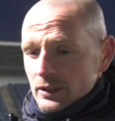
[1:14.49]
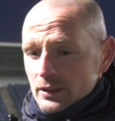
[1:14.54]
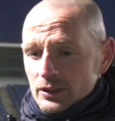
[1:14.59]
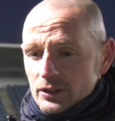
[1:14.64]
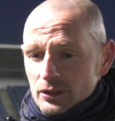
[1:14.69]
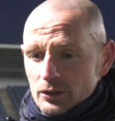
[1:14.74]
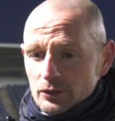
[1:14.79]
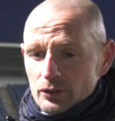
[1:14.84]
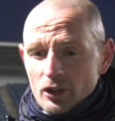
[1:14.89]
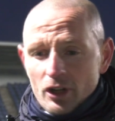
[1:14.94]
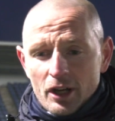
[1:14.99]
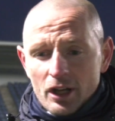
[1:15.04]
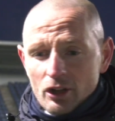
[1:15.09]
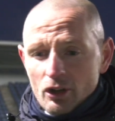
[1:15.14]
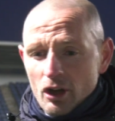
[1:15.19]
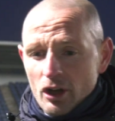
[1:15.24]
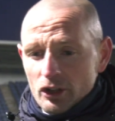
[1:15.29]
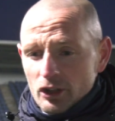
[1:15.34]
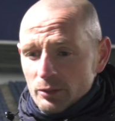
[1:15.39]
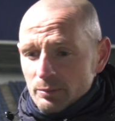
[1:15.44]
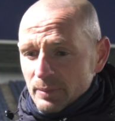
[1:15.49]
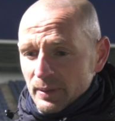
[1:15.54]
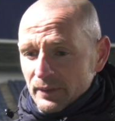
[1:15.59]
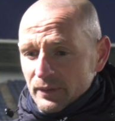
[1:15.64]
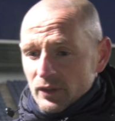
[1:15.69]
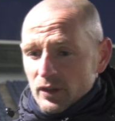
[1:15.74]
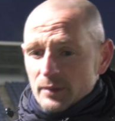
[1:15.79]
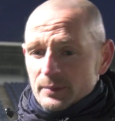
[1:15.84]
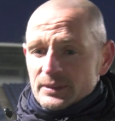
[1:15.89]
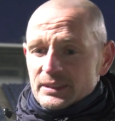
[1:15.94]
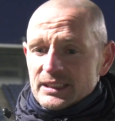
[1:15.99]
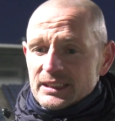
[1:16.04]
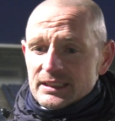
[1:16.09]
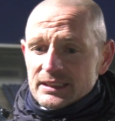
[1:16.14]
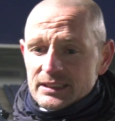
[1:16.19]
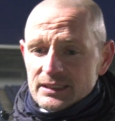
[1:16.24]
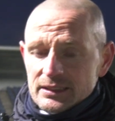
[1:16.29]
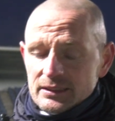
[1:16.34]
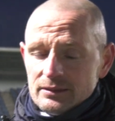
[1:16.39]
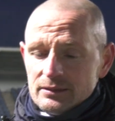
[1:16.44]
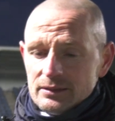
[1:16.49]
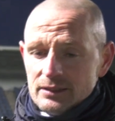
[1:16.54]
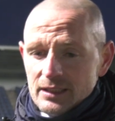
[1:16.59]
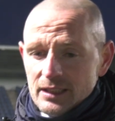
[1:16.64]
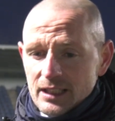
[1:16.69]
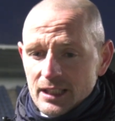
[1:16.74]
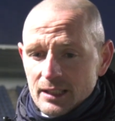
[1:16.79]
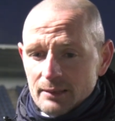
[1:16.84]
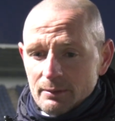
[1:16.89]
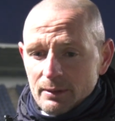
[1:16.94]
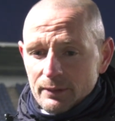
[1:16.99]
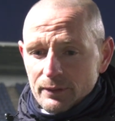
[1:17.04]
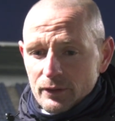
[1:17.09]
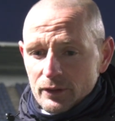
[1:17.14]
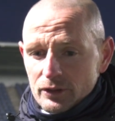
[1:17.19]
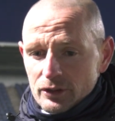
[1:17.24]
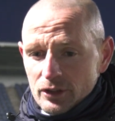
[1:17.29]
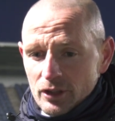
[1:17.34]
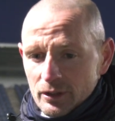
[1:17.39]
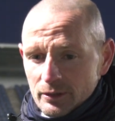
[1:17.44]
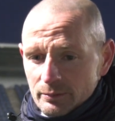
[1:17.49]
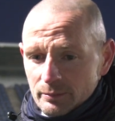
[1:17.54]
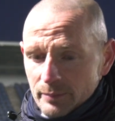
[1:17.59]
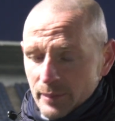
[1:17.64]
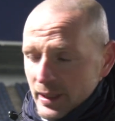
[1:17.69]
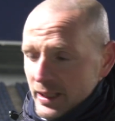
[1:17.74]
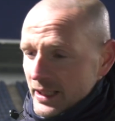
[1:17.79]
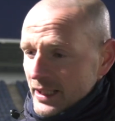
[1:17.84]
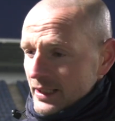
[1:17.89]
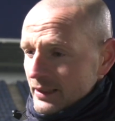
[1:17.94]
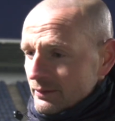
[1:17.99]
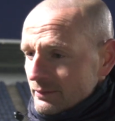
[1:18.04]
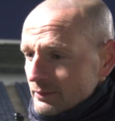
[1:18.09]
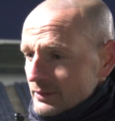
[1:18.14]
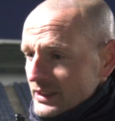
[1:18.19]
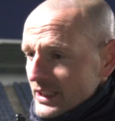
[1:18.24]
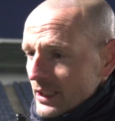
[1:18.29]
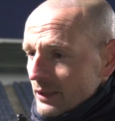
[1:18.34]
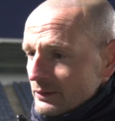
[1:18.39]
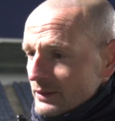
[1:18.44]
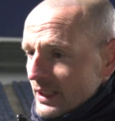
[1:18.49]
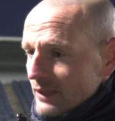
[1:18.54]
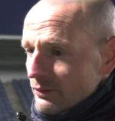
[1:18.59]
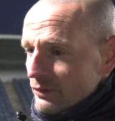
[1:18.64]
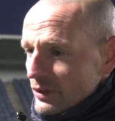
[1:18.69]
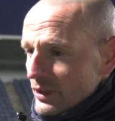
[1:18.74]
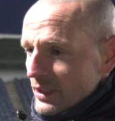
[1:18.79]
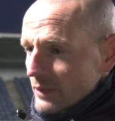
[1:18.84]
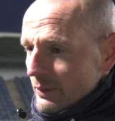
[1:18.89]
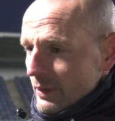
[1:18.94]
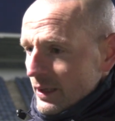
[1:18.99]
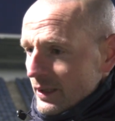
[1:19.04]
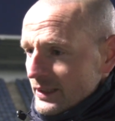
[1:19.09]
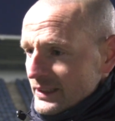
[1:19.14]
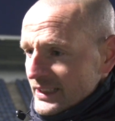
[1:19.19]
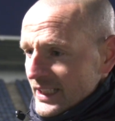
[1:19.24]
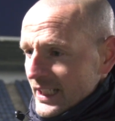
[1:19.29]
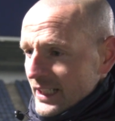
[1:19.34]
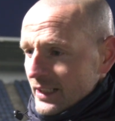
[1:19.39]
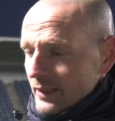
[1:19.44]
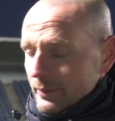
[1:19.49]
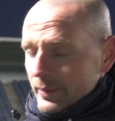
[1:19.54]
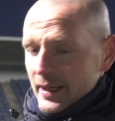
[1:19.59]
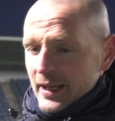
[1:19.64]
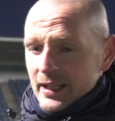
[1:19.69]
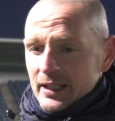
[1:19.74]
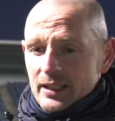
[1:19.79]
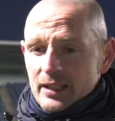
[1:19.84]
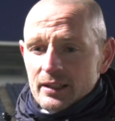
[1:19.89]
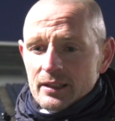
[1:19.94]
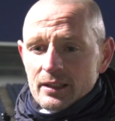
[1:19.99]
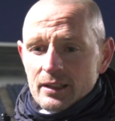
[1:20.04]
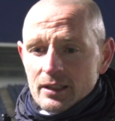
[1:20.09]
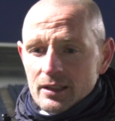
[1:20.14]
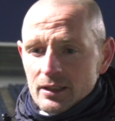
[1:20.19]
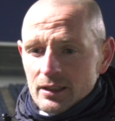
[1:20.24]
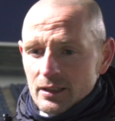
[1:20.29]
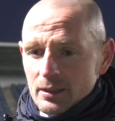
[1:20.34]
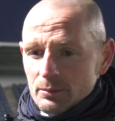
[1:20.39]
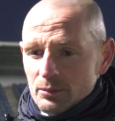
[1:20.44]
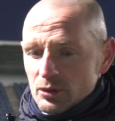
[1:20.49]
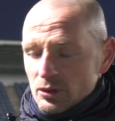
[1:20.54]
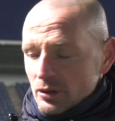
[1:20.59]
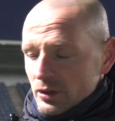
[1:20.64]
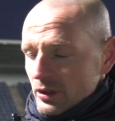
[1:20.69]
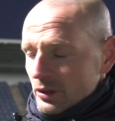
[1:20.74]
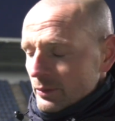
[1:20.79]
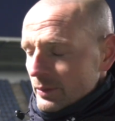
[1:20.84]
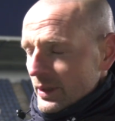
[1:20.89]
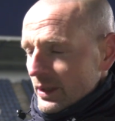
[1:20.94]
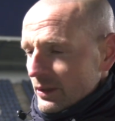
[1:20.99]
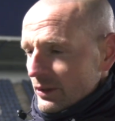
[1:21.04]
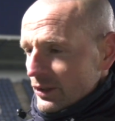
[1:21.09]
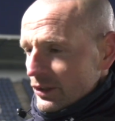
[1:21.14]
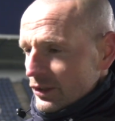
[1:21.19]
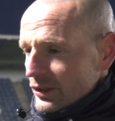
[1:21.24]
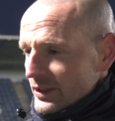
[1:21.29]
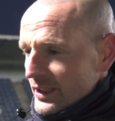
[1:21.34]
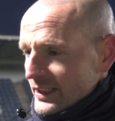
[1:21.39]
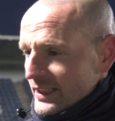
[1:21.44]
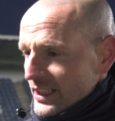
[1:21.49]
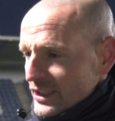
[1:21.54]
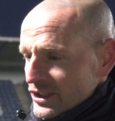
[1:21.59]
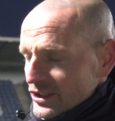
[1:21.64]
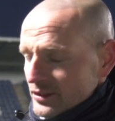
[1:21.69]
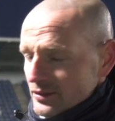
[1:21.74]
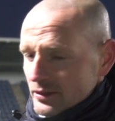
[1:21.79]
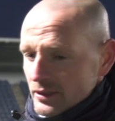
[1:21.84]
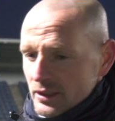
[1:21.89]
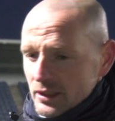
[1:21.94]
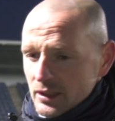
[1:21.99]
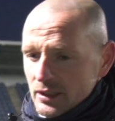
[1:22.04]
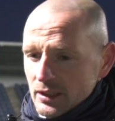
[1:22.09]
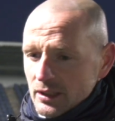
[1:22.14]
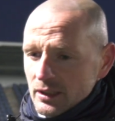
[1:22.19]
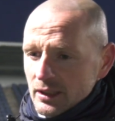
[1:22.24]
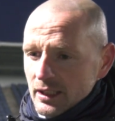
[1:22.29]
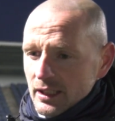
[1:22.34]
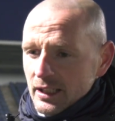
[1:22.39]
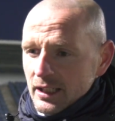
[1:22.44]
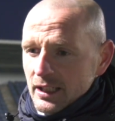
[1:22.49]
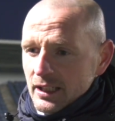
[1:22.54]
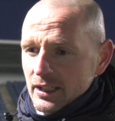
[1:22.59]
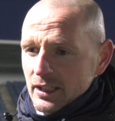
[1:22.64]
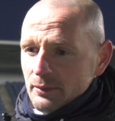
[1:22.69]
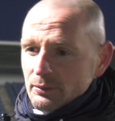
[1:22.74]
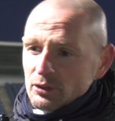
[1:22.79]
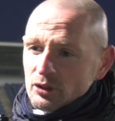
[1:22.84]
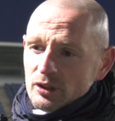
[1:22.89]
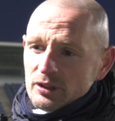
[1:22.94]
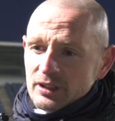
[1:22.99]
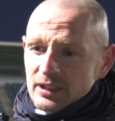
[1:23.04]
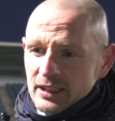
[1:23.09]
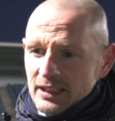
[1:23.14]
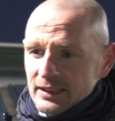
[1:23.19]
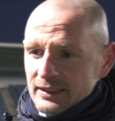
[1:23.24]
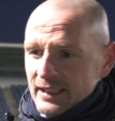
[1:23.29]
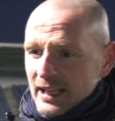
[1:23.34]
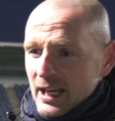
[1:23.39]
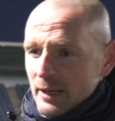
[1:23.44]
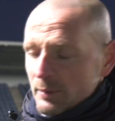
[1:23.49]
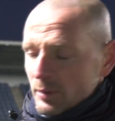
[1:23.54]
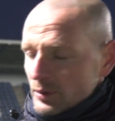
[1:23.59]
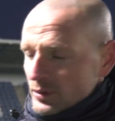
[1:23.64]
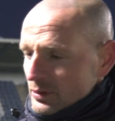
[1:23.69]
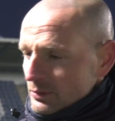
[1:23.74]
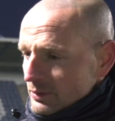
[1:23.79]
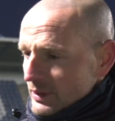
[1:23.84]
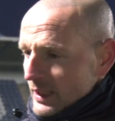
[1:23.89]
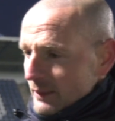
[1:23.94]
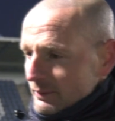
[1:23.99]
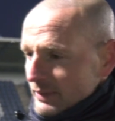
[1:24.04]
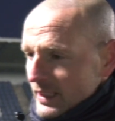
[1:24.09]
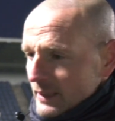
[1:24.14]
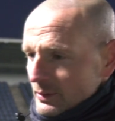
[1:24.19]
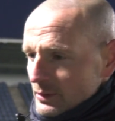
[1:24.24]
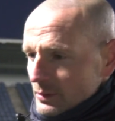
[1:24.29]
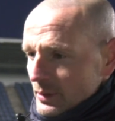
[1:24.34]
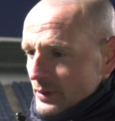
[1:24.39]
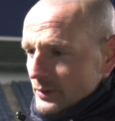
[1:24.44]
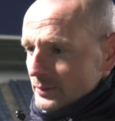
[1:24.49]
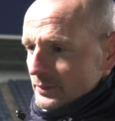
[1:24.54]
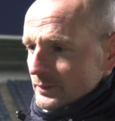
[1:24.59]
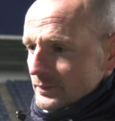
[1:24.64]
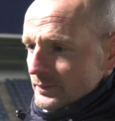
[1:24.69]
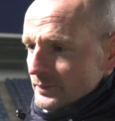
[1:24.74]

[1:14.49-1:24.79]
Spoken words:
So no, a lot of good performances. I thought young Breeny settled in really well at centre back, and I'm sure he'll be a really good addition, and it was good to get Dapo some game time as well.